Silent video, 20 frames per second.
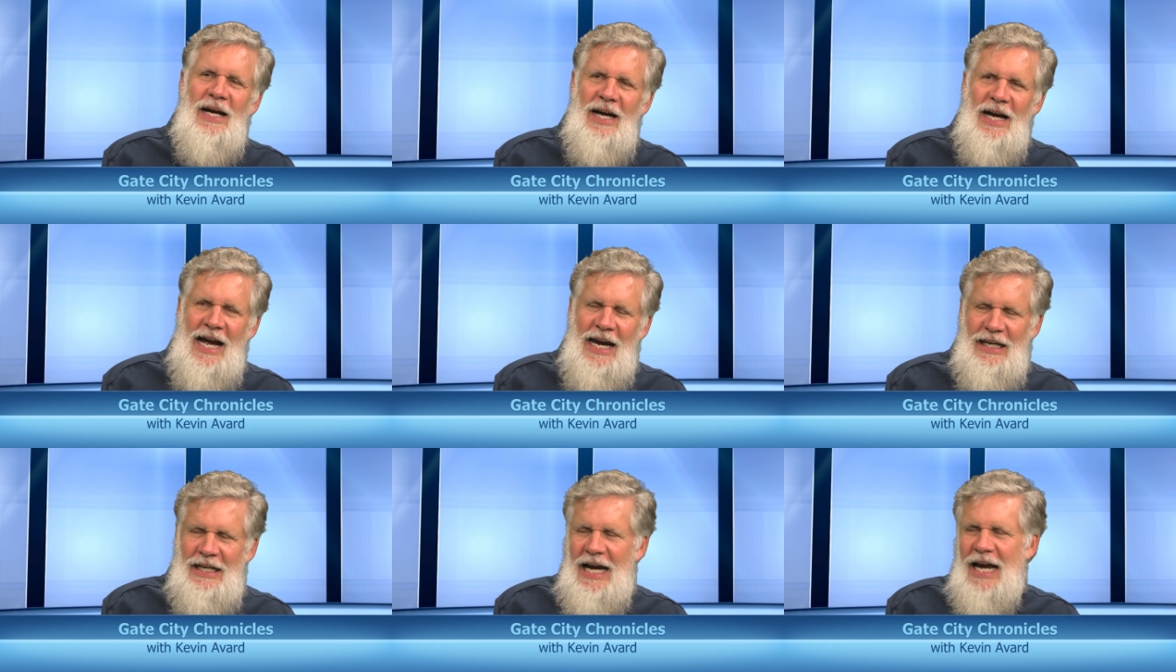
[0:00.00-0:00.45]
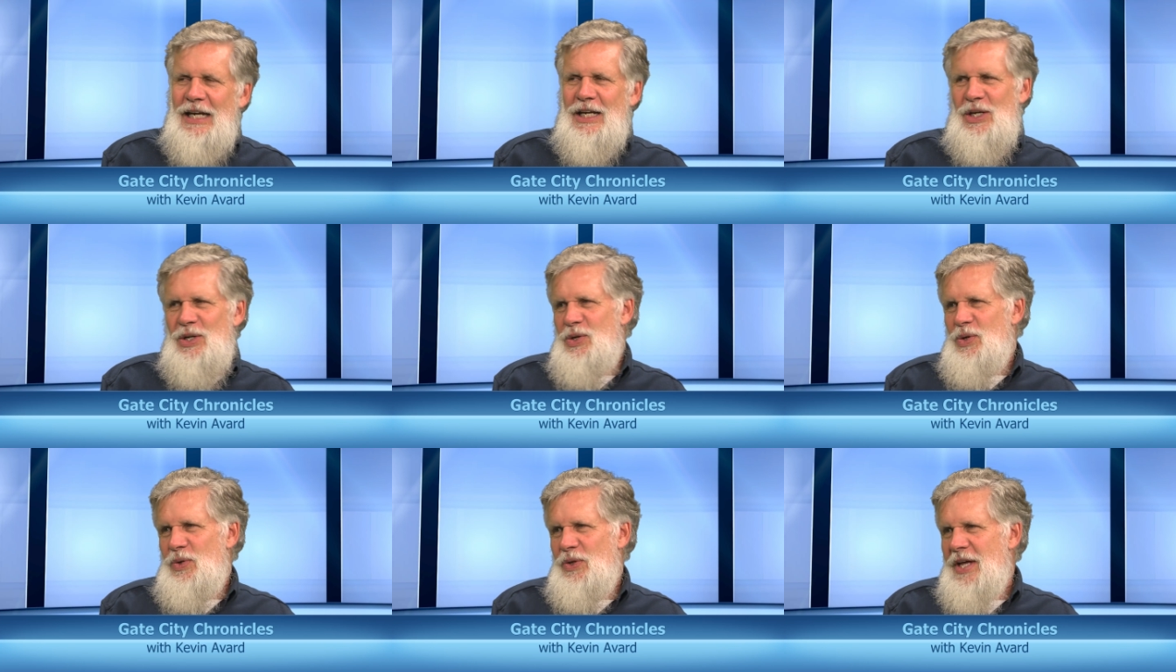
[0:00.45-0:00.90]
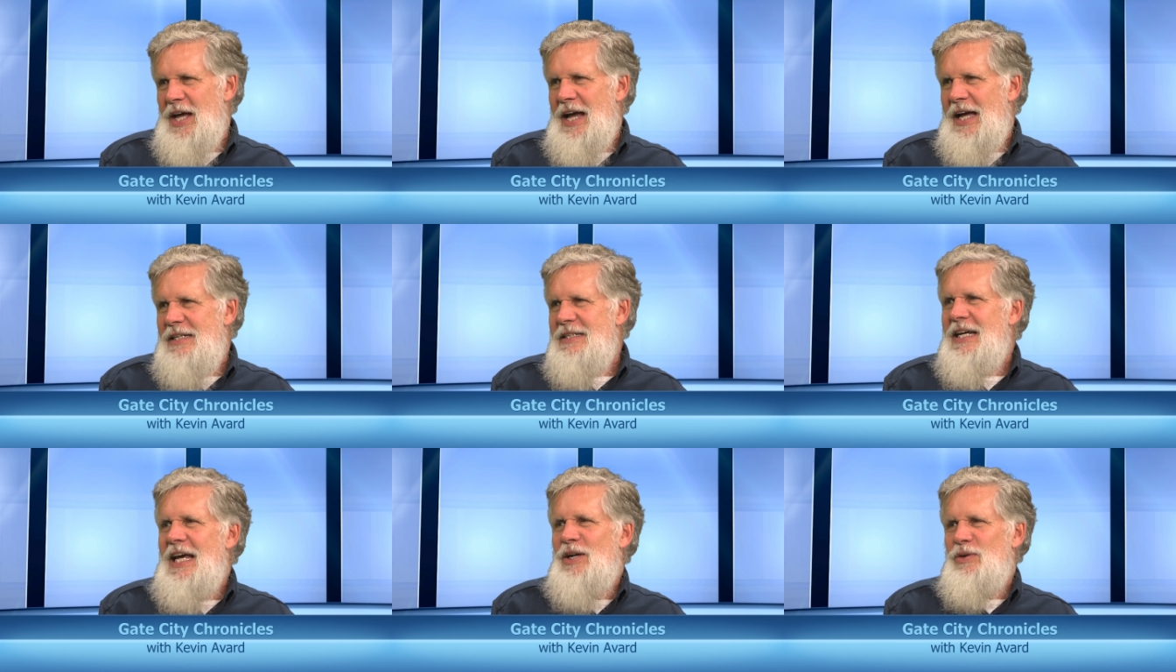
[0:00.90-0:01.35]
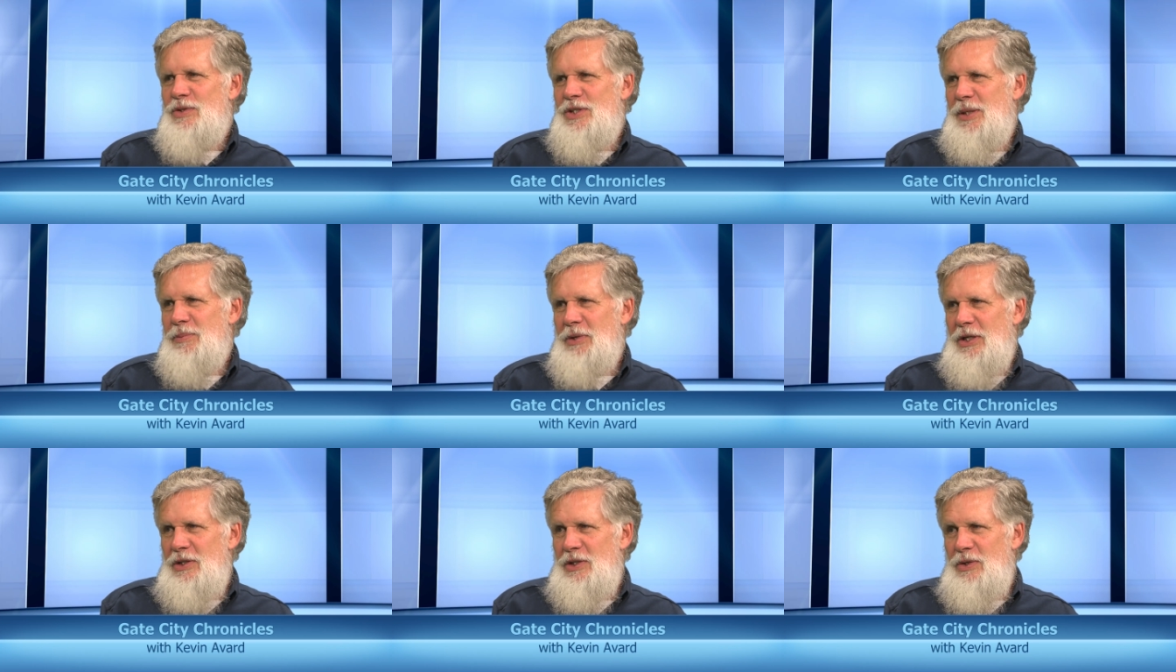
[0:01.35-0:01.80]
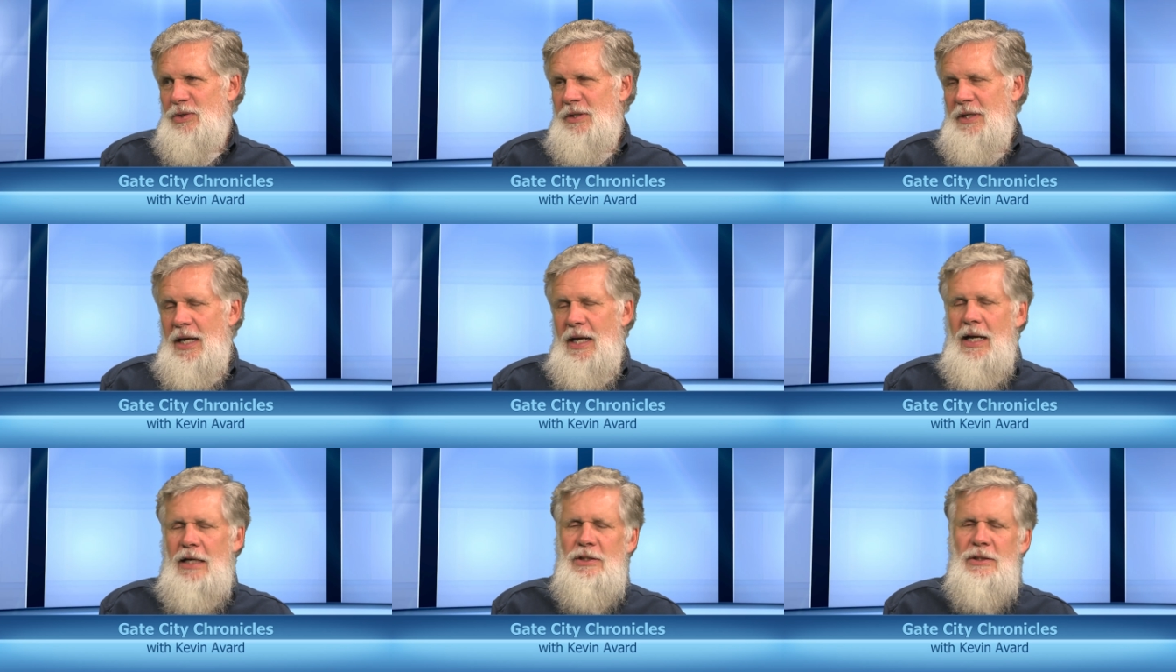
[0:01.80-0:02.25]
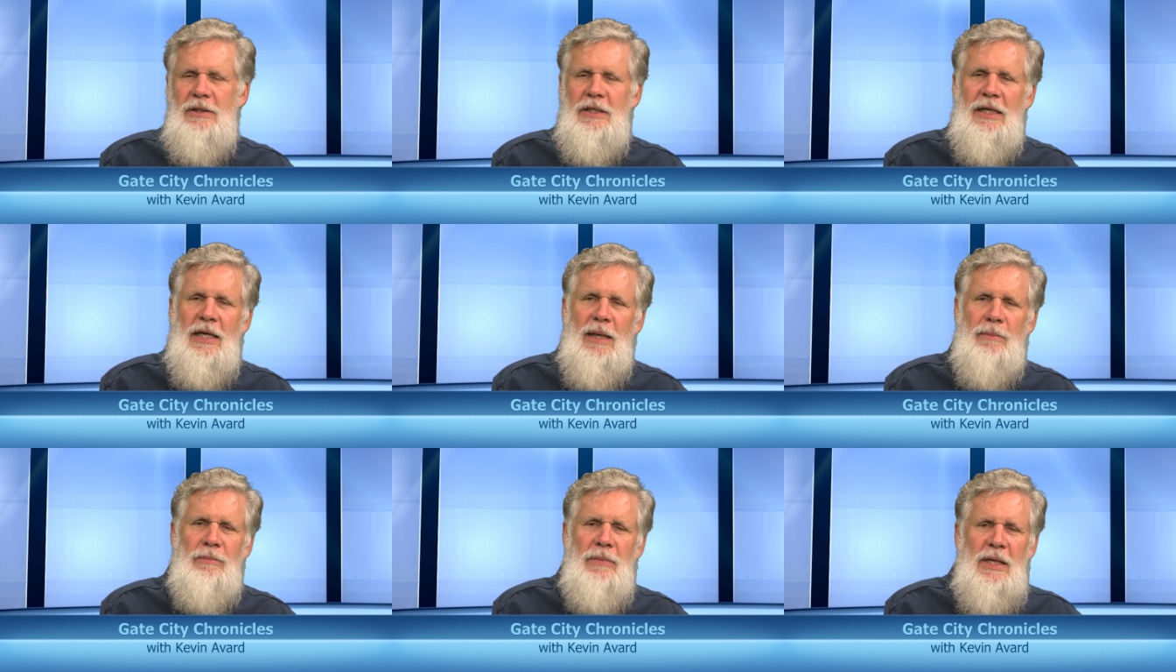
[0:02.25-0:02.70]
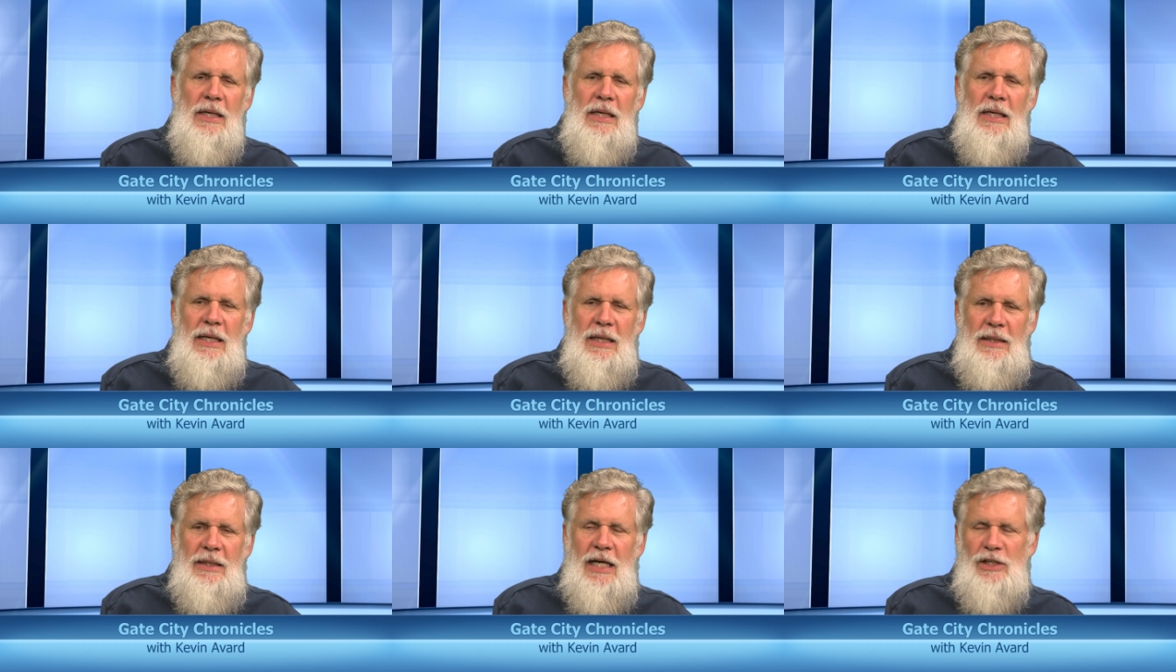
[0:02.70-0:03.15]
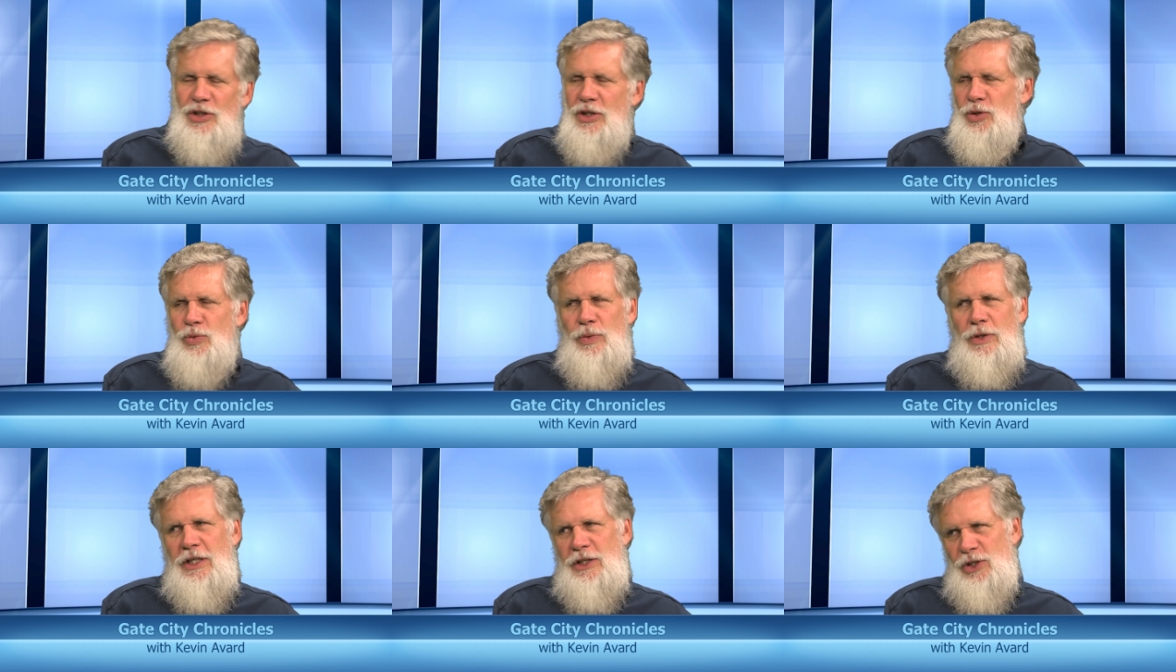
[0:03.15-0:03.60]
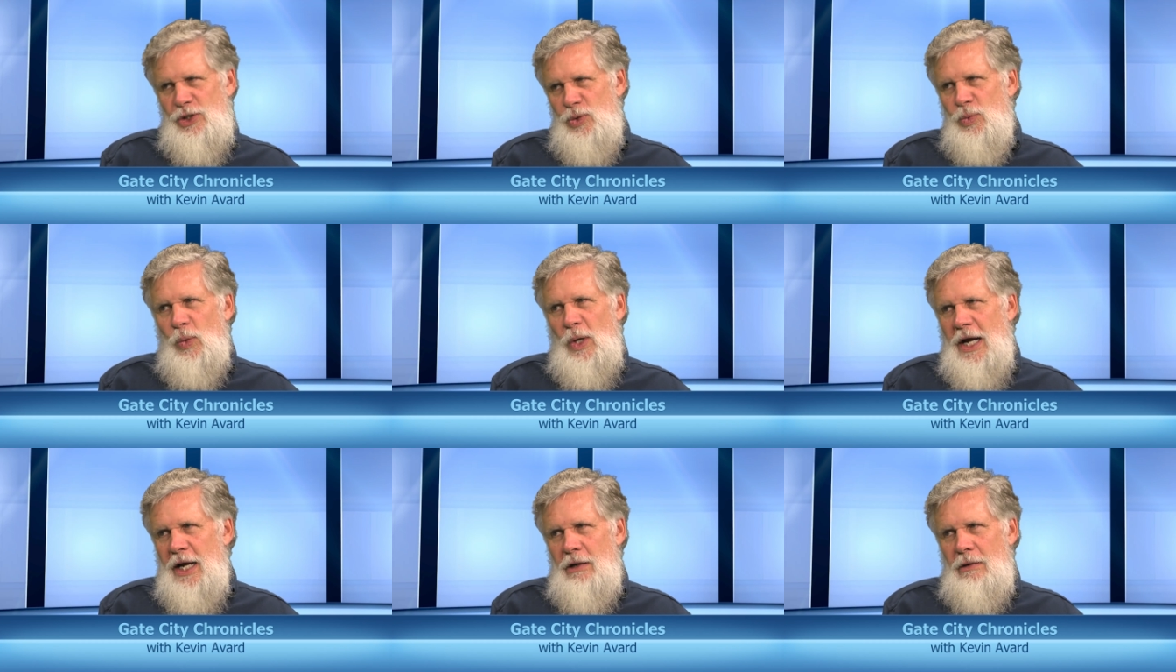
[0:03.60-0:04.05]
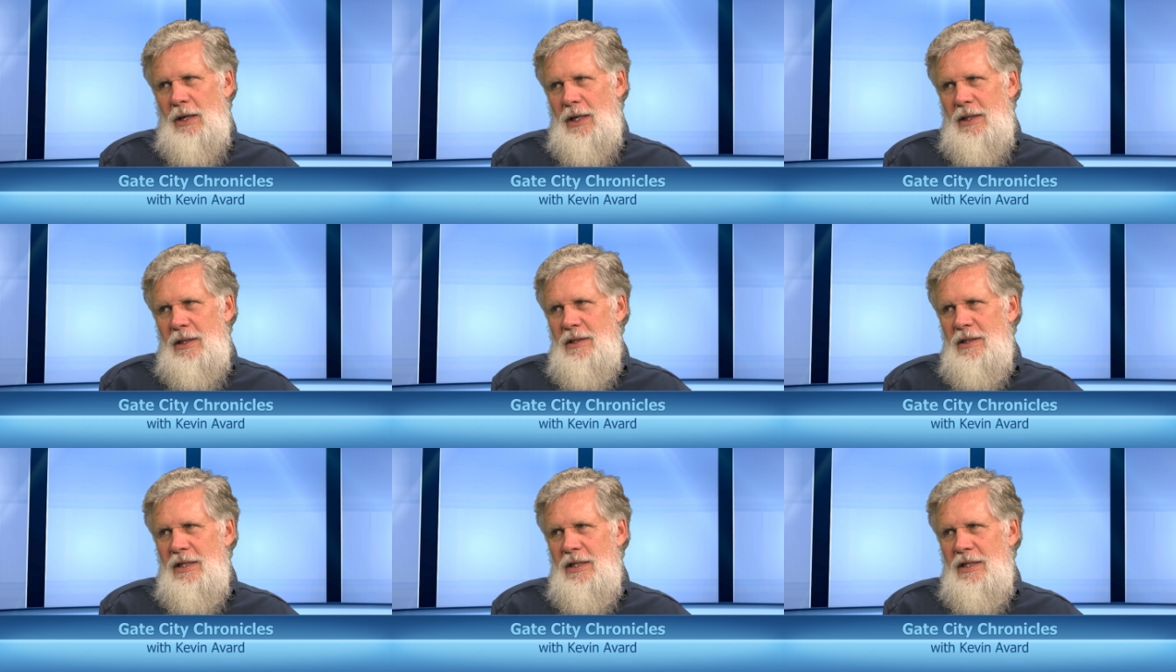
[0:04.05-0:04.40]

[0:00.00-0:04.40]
I can do that. I don't typically do that. Actually, that's really just wiring.